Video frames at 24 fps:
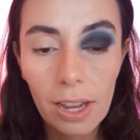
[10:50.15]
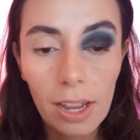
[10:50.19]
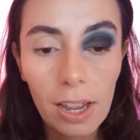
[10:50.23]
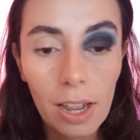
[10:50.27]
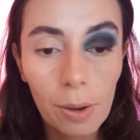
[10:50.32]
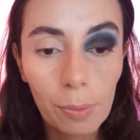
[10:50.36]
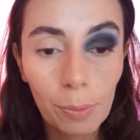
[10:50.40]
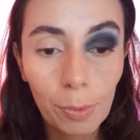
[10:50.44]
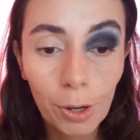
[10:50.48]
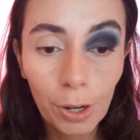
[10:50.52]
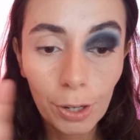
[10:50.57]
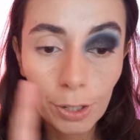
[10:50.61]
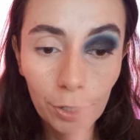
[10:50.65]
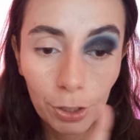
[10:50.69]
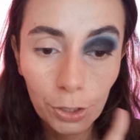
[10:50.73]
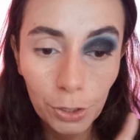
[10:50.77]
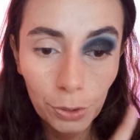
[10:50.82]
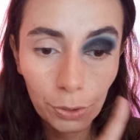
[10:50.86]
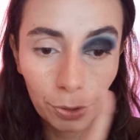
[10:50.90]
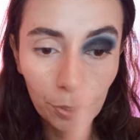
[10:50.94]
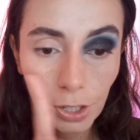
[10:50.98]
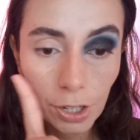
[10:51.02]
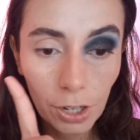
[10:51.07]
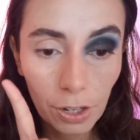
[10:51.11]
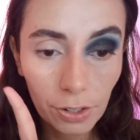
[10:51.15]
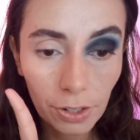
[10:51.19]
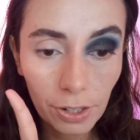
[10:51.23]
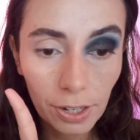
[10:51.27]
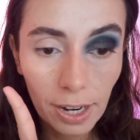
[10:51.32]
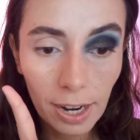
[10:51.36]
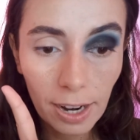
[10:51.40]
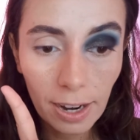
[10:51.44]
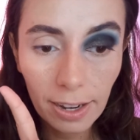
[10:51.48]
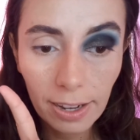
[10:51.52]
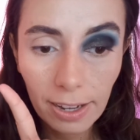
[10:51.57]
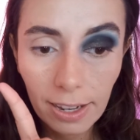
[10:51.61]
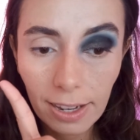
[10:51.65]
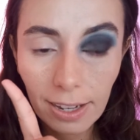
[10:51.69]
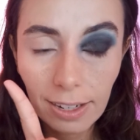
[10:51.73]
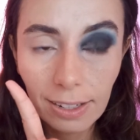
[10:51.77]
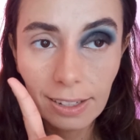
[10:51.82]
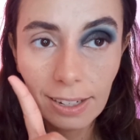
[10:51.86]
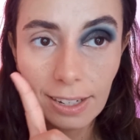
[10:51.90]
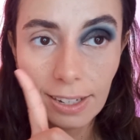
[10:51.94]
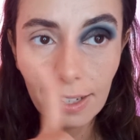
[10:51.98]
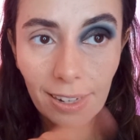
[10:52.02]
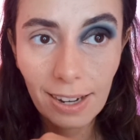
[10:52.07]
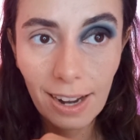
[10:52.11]
I'm gonna do the other eye and
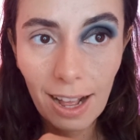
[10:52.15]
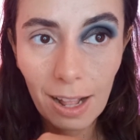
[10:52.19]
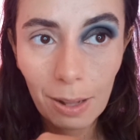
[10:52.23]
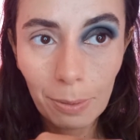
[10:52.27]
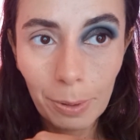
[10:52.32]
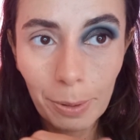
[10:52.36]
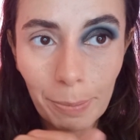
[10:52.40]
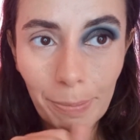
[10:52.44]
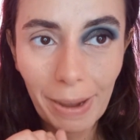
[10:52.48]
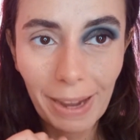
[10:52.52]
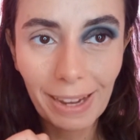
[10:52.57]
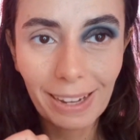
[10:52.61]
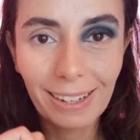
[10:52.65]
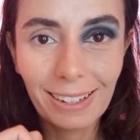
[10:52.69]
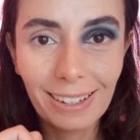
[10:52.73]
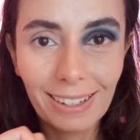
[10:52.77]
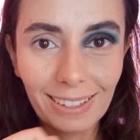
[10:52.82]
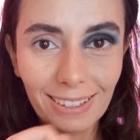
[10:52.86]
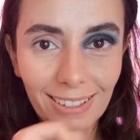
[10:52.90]
then I'll be back.